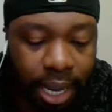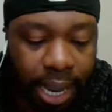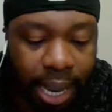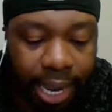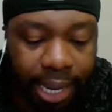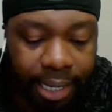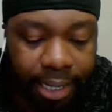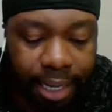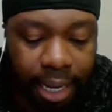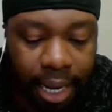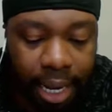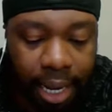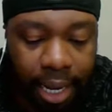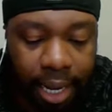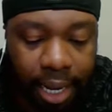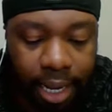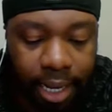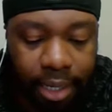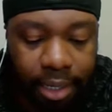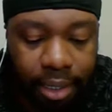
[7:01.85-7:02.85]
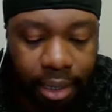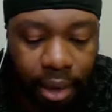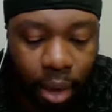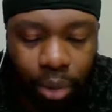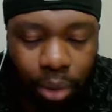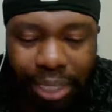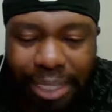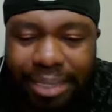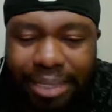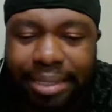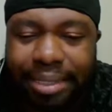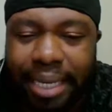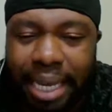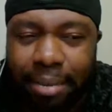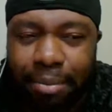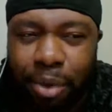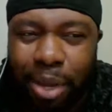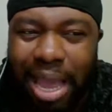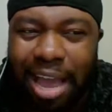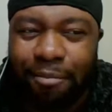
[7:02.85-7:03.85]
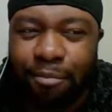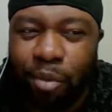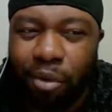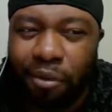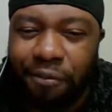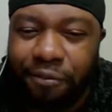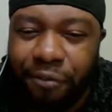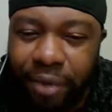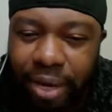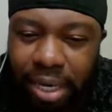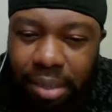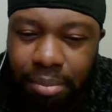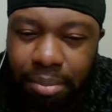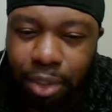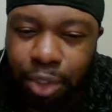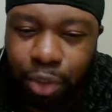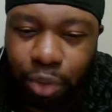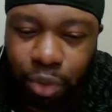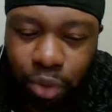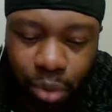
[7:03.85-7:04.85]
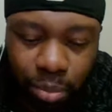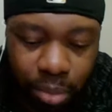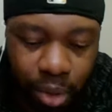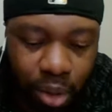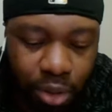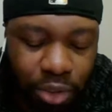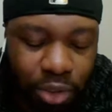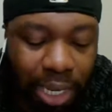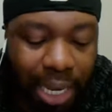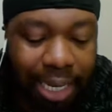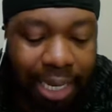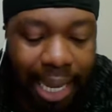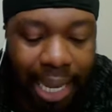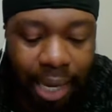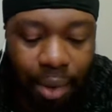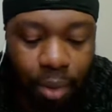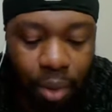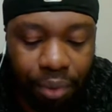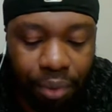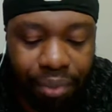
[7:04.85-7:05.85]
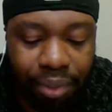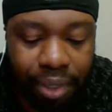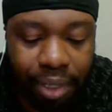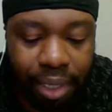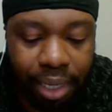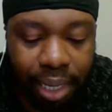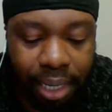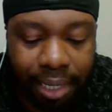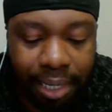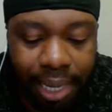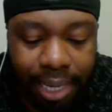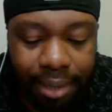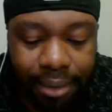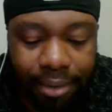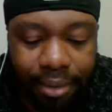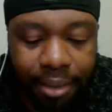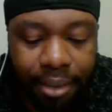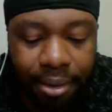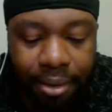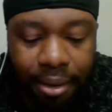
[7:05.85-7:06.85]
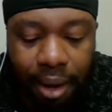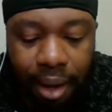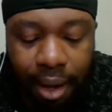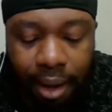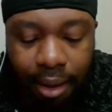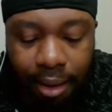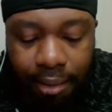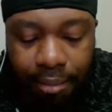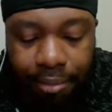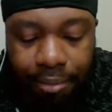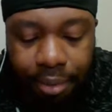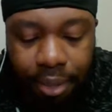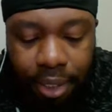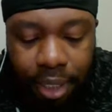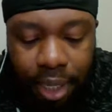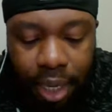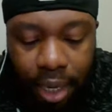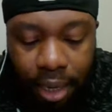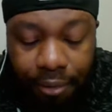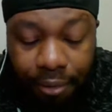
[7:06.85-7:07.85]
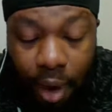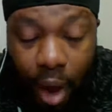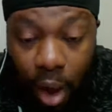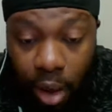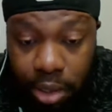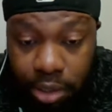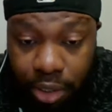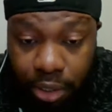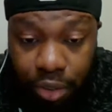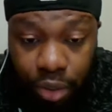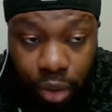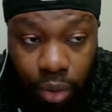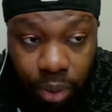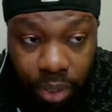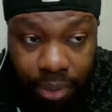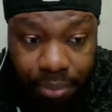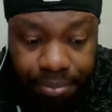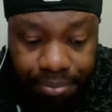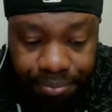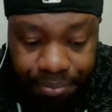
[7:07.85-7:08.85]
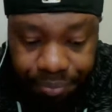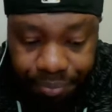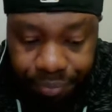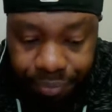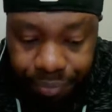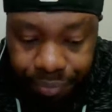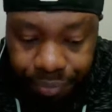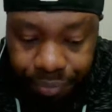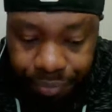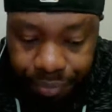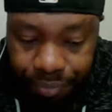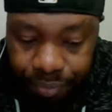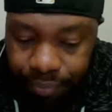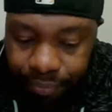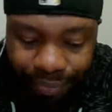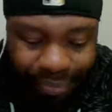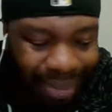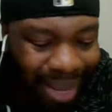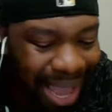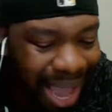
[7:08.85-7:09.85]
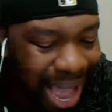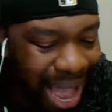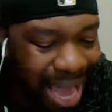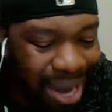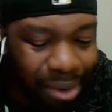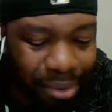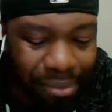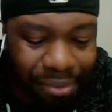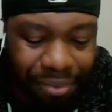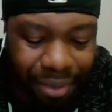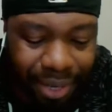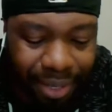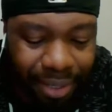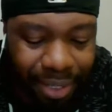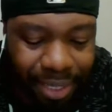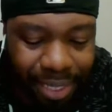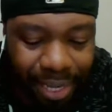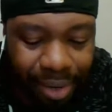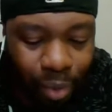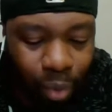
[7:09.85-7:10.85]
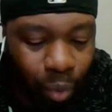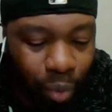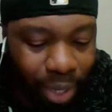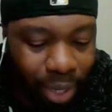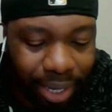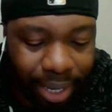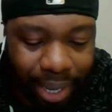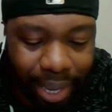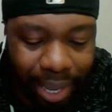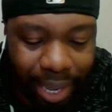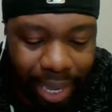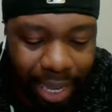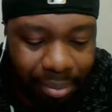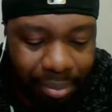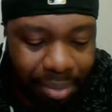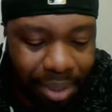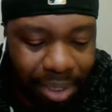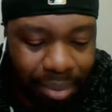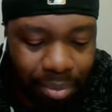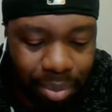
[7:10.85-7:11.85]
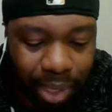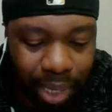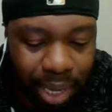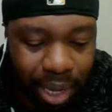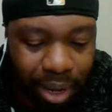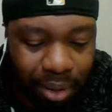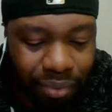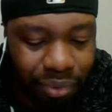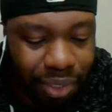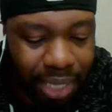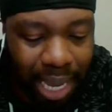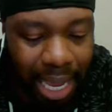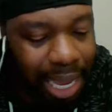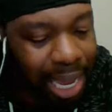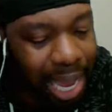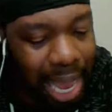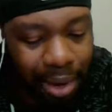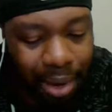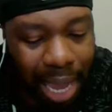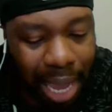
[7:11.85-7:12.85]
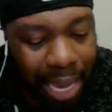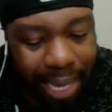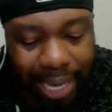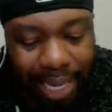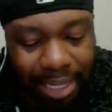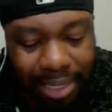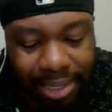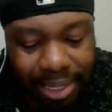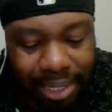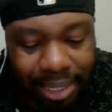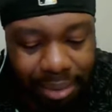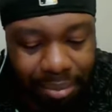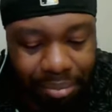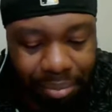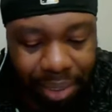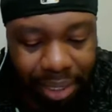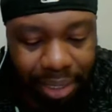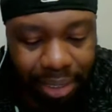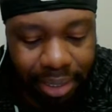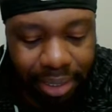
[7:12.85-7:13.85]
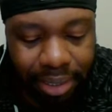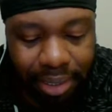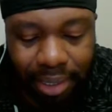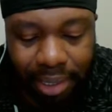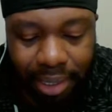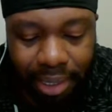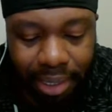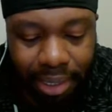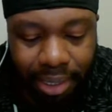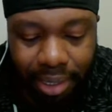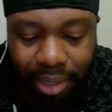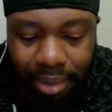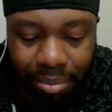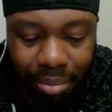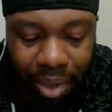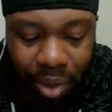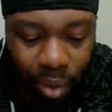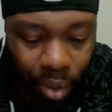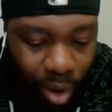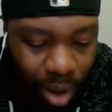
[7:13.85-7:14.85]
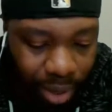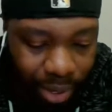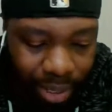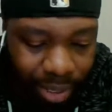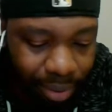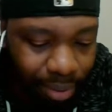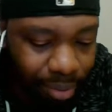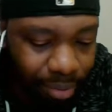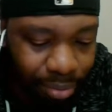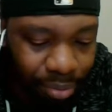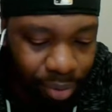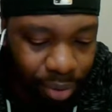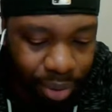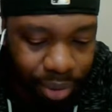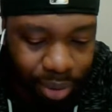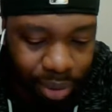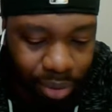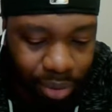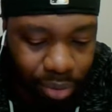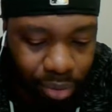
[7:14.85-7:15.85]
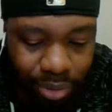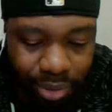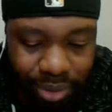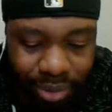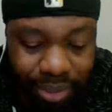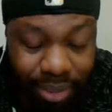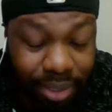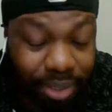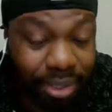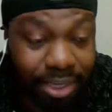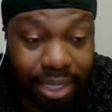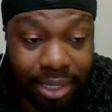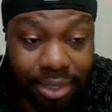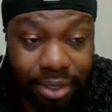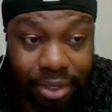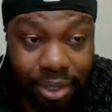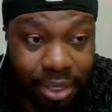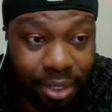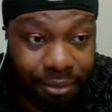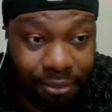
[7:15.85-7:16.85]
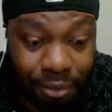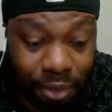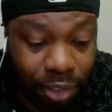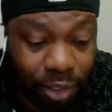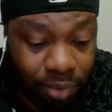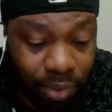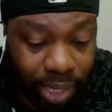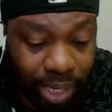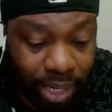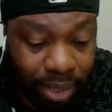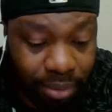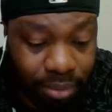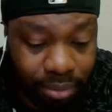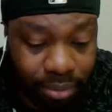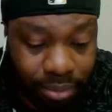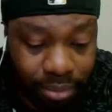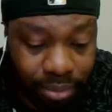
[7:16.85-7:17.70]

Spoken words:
And on this team, you have more freedom to shoot the ball. So I like what the Atlanta Hawks are doing. I don't think that they win a game in the playoffs. I can't see them beating Milwaukee, Brooklyn, or the Sixers in the first round.